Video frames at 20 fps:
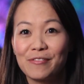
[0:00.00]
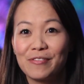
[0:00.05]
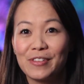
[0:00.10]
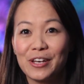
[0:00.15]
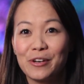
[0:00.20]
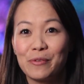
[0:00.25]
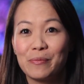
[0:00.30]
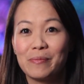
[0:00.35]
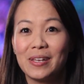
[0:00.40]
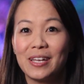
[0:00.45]

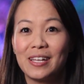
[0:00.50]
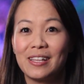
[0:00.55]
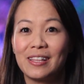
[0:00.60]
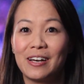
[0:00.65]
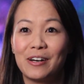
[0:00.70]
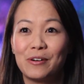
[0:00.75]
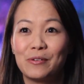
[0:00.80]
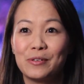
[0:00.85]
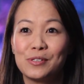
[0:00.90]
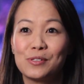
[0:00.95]
them, and
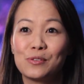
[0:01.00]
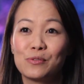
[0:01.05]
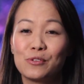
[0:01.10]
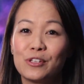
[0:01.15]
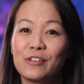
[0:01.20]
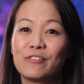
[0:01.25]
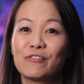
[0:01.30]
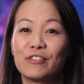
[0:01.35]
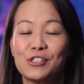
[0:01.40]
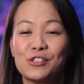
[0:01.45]
that was
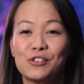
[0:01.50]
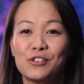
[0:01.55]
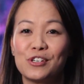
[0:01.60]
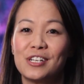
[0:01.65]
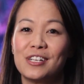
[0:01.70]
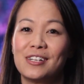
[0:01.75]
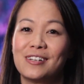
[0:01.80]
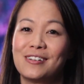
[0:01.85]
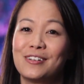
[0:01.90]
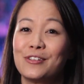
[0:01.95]
really
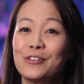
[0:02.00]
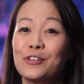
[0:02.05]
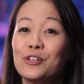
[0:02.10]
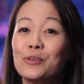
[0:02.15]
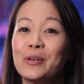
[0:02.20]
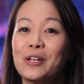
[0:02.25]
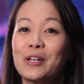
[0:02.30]
frustrating and a little bit